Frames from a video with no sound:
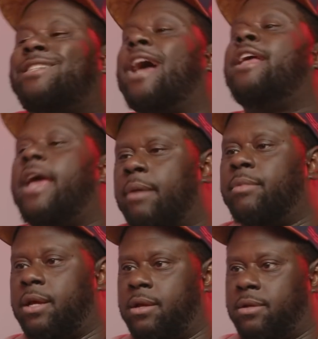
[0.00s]
I am,
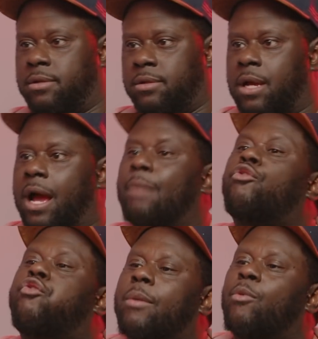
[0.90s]
nigga. I'm
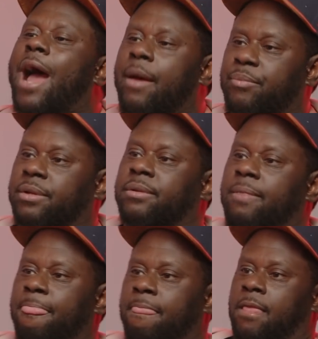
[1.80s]
crip. What happened?
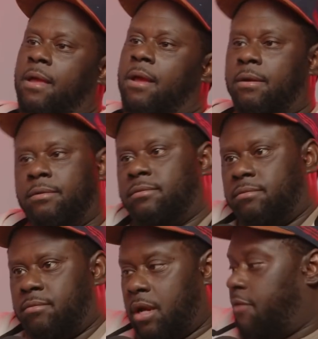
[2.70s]

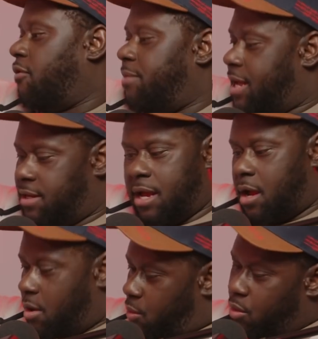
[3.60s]
And from that day,
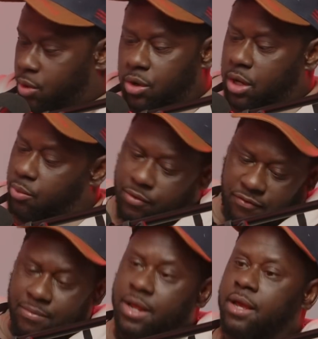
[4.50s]
I, it went it went
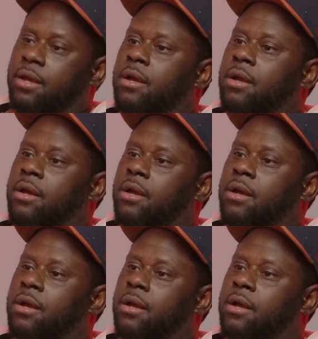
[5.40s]
from there.